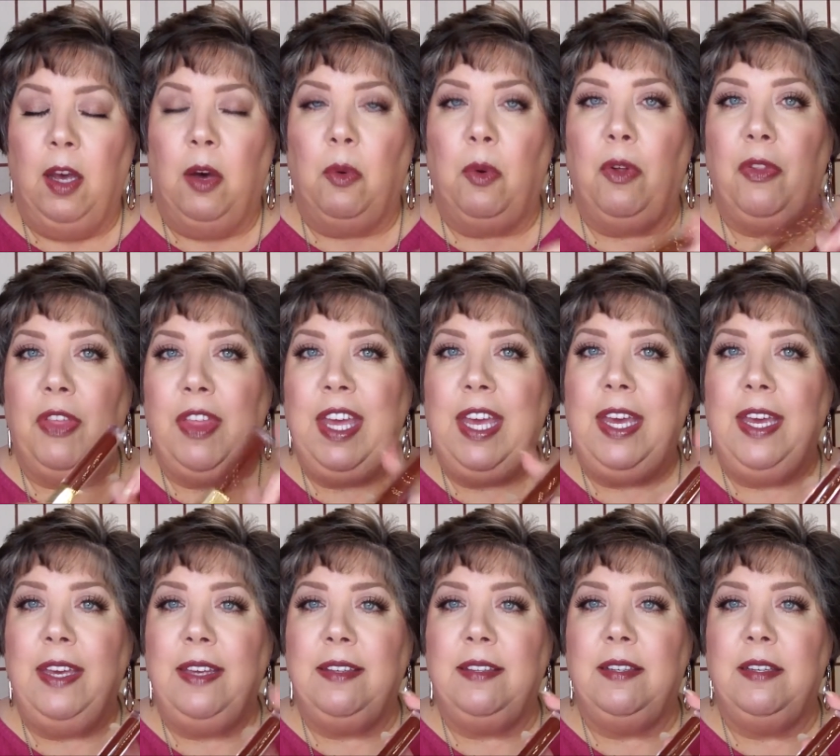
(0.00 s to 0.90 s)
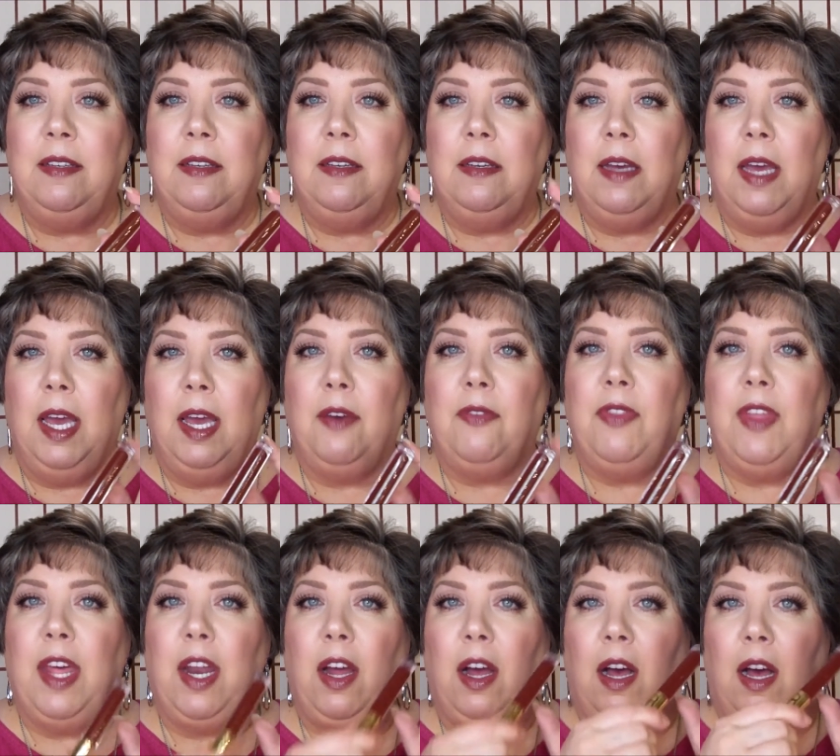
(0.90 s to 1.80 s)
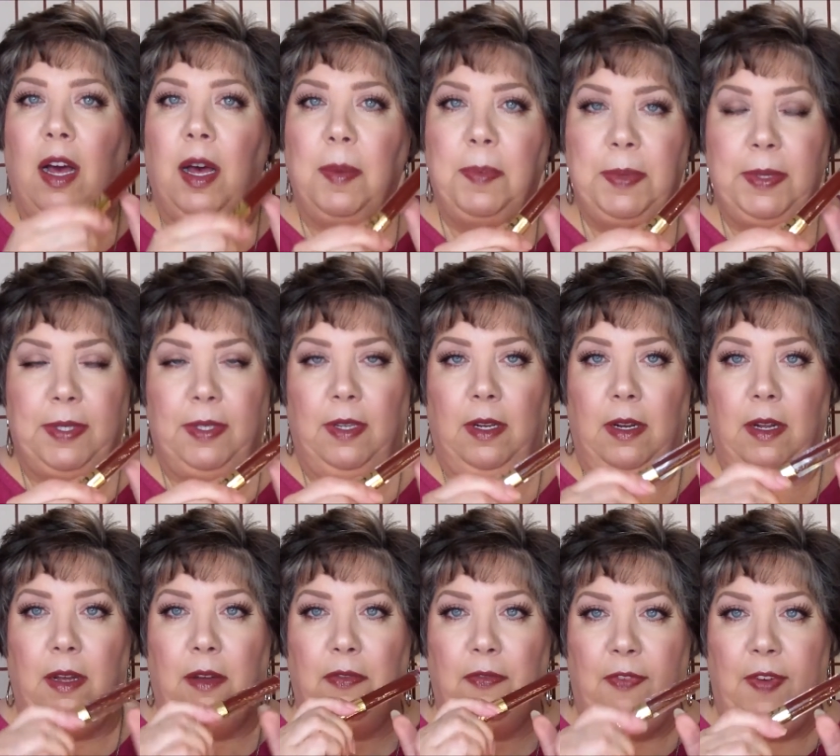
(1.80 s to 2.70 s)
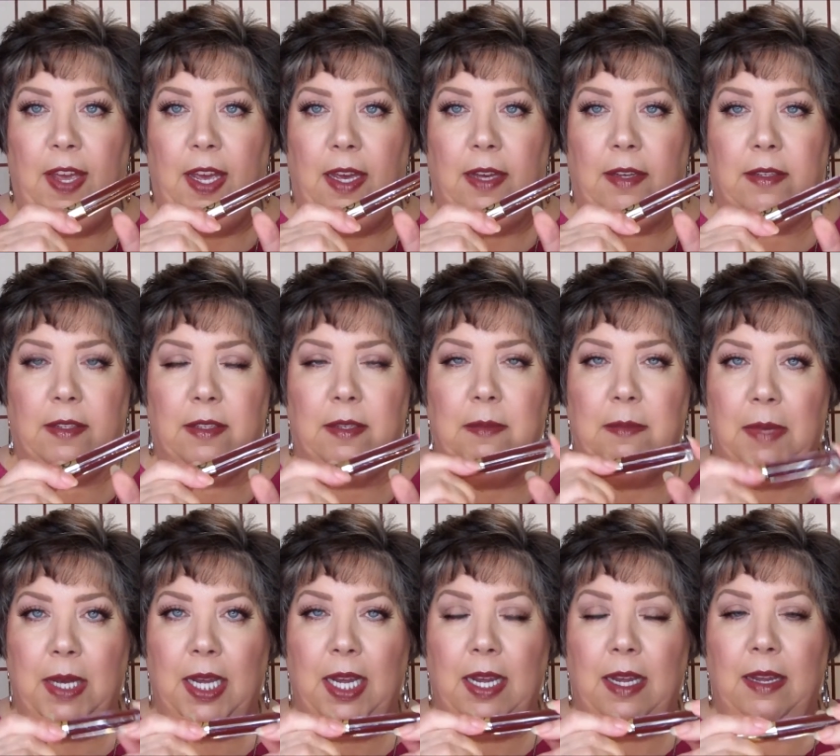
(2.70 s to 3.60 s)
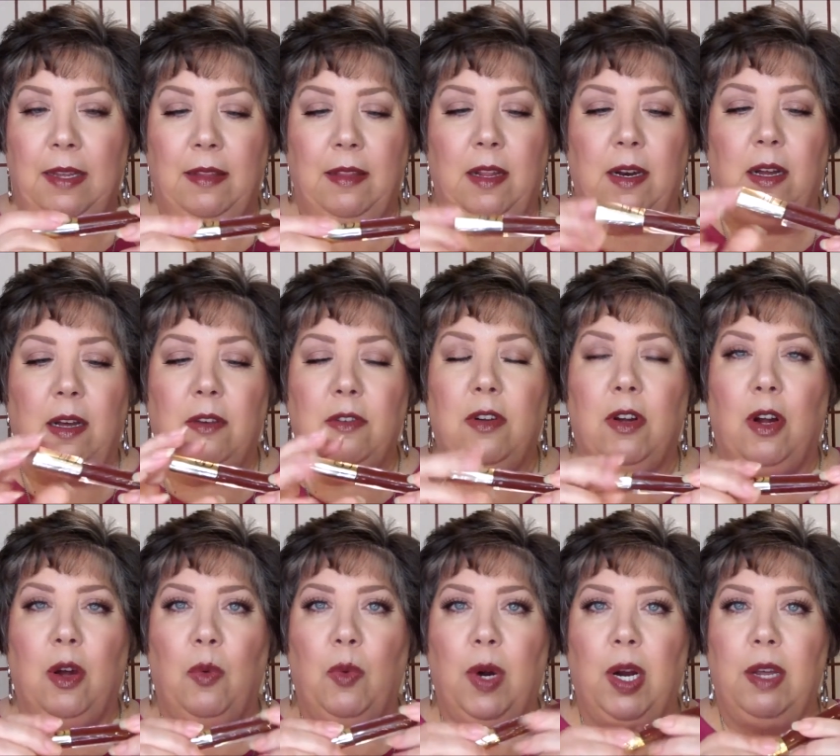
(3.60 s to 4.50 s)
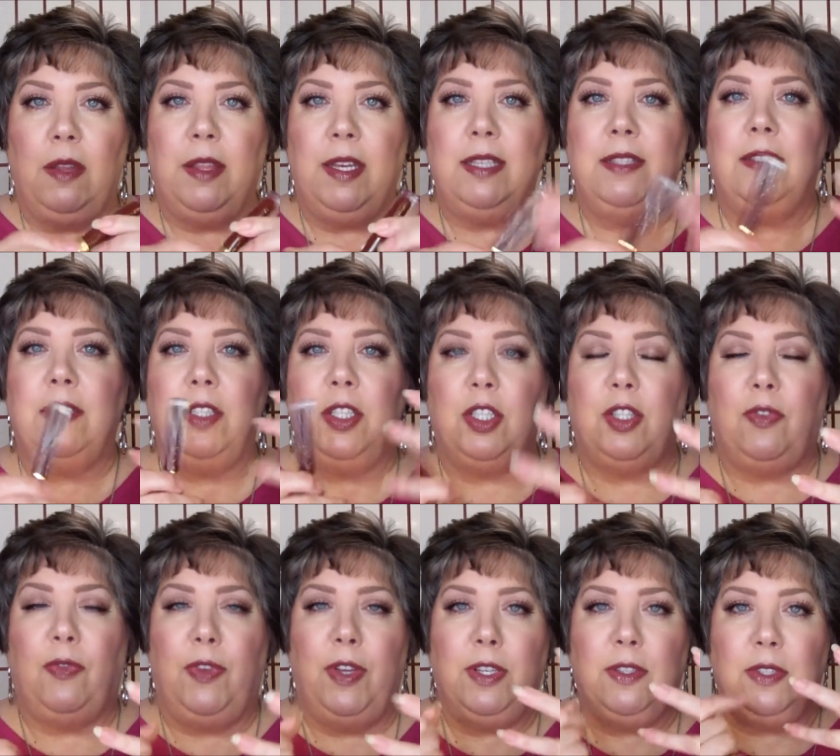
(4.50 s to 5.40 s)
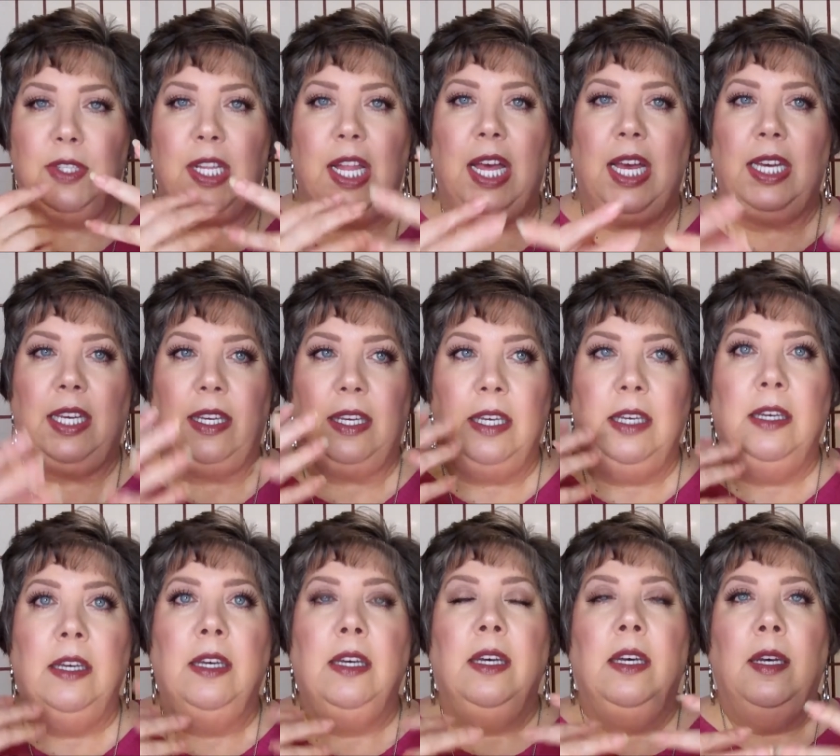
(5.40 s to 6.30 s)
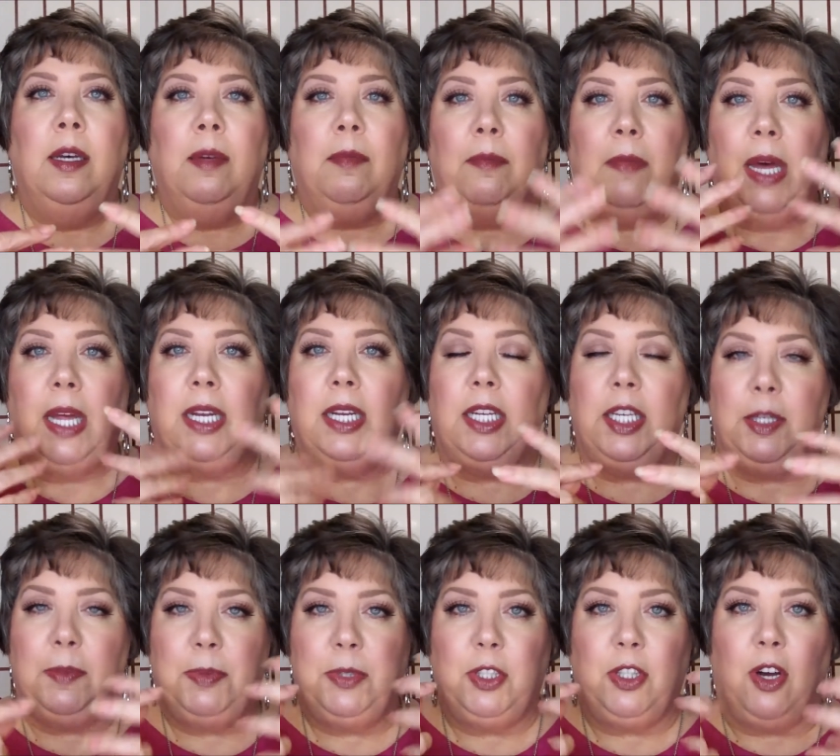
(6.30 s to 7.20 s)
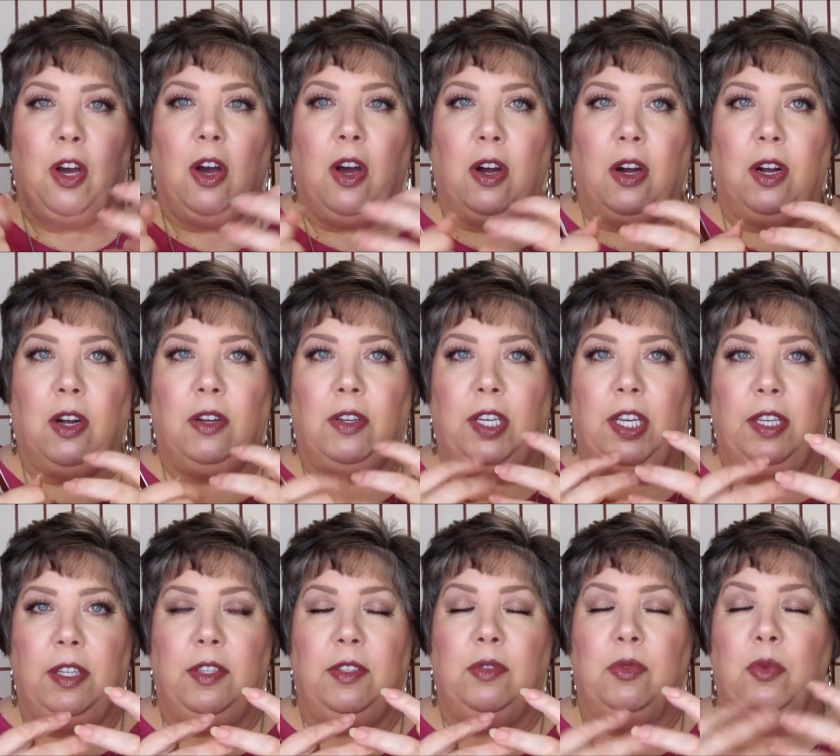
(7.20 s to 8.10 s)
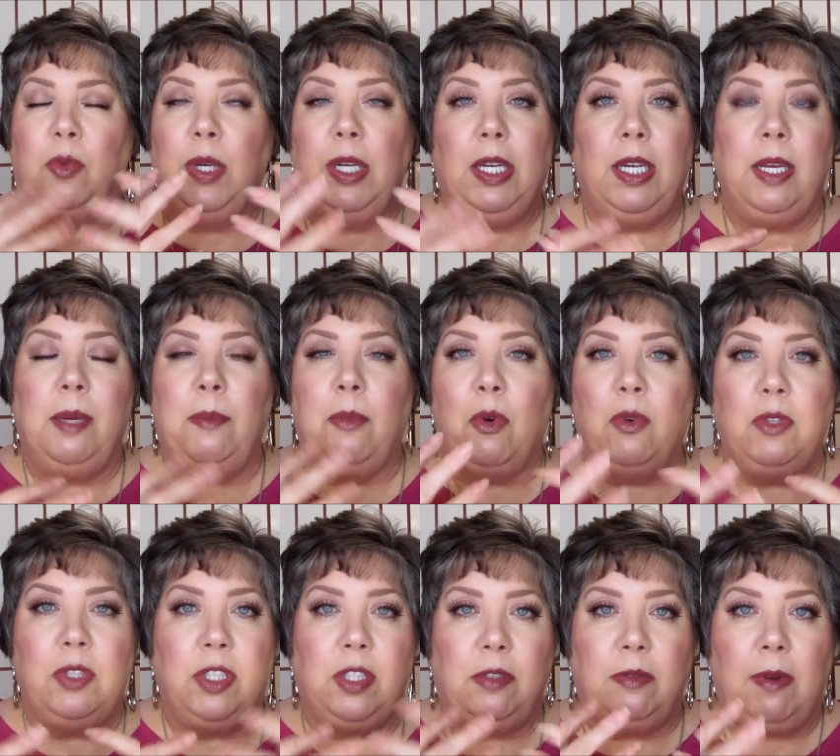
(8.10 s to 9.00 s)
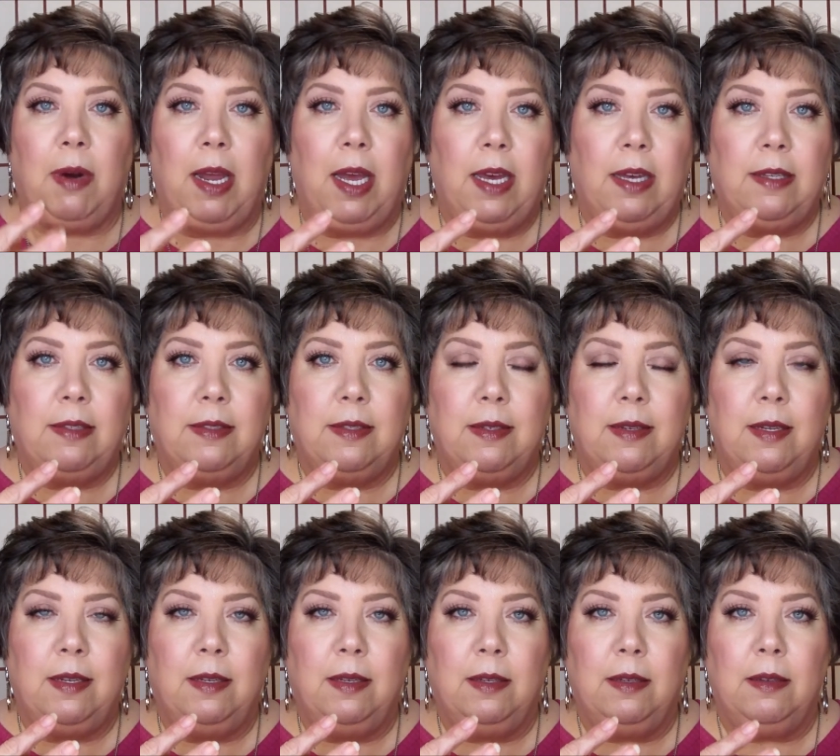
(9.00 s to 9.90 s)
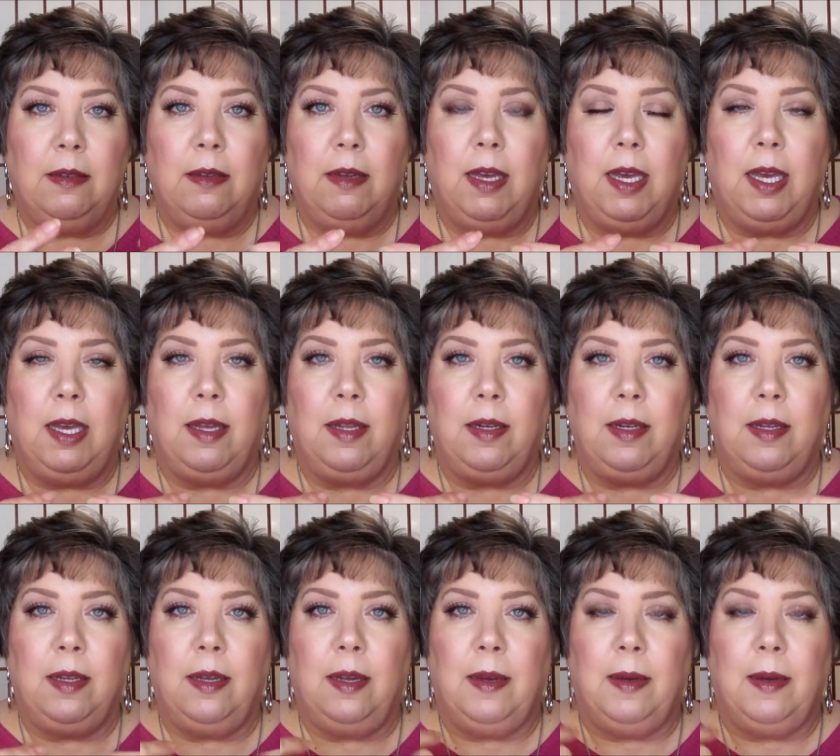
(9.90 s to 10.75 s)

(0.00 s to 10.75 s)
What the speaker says: Well, these have that opposite effect. To me, the longer I wear these, it just feels like my lips are getting really moisturized and